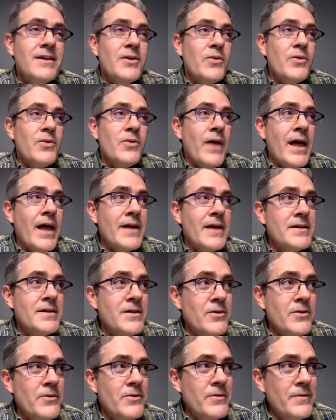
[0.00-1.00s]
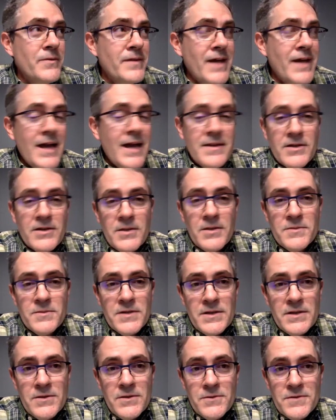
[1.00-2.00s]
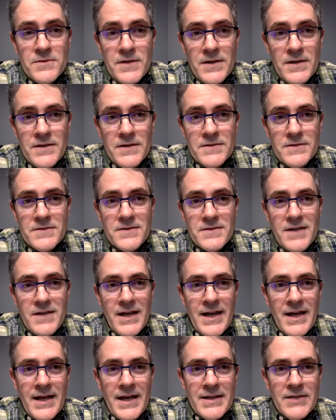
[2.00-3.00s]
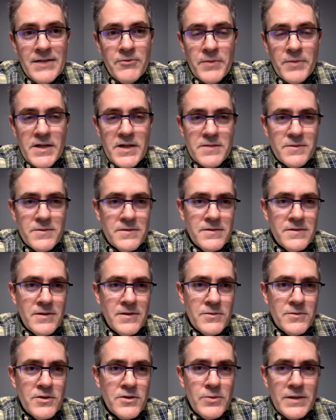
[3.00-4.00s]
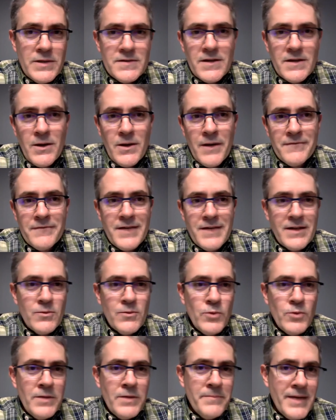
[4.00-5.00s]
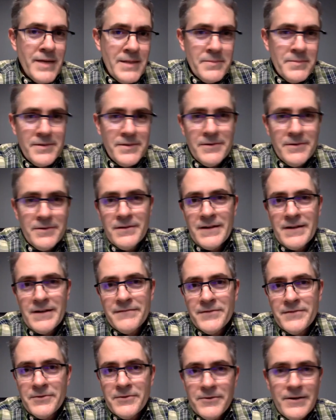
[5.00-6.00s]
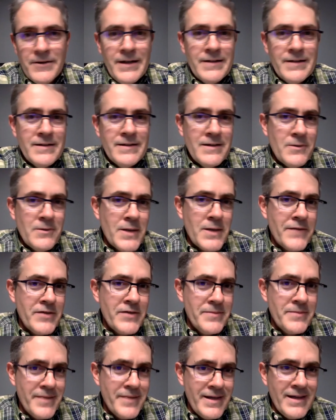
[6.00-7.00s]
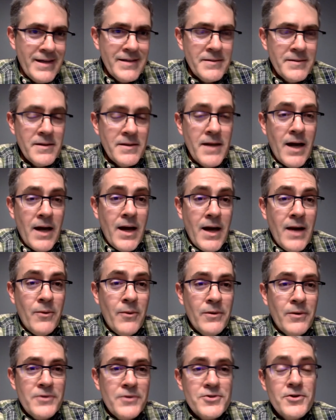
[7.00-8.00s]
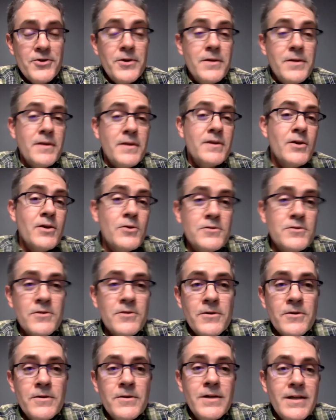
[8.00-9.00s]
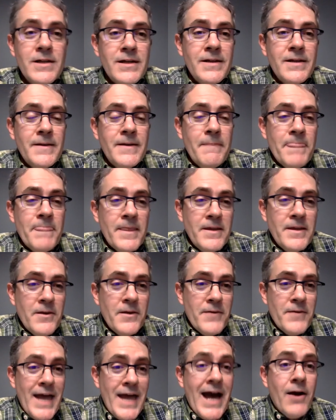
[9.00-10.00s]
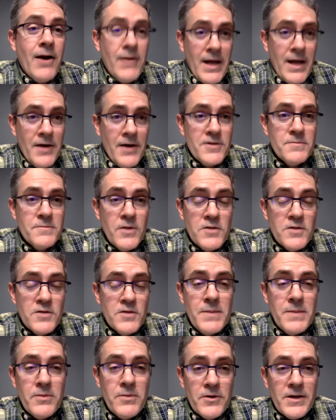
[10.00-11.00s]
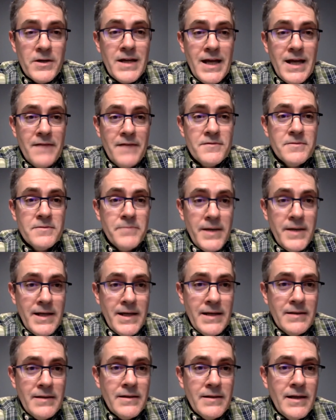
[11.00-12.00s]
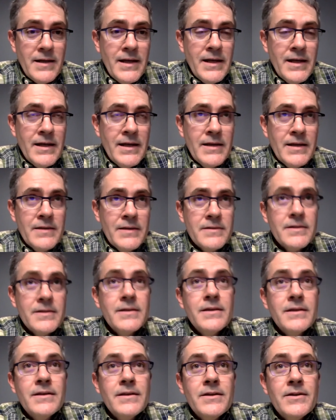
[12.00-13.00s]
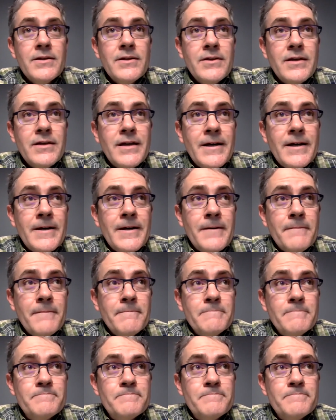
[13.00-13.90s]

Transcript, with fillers: that you know the, the, guy that comes in who says, "Hey, I had knee replacement. You know, two weeks ago, I've taken one pain pill and I feel great and I don't have any pain." I, I will assure you that those are you know the outliers. Most people are going to have some pain, and um,